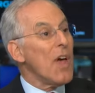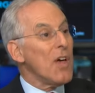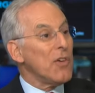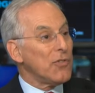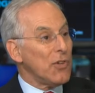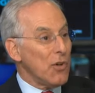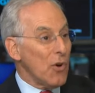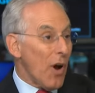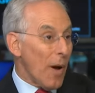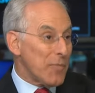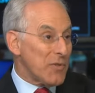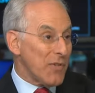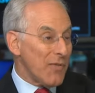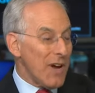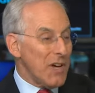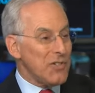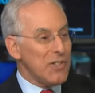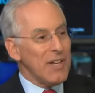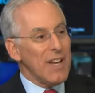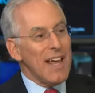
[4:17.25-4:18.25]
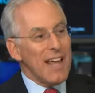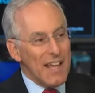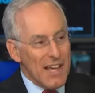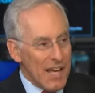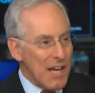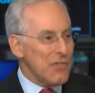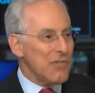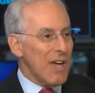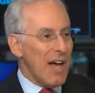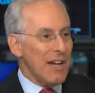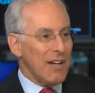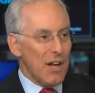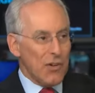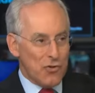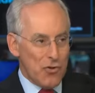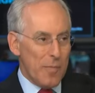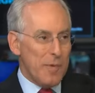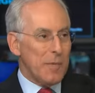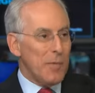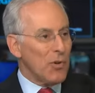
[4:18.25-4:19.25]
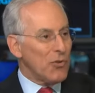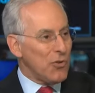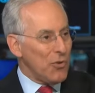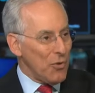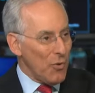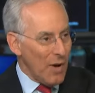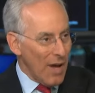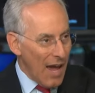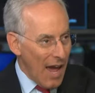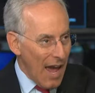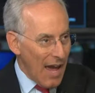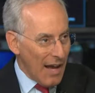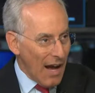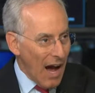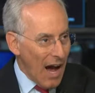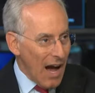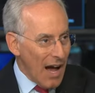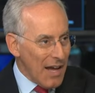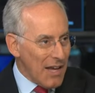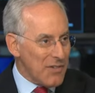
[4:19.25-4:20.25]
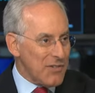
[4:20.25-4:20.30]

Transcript: So your observation, is that attributable to A I?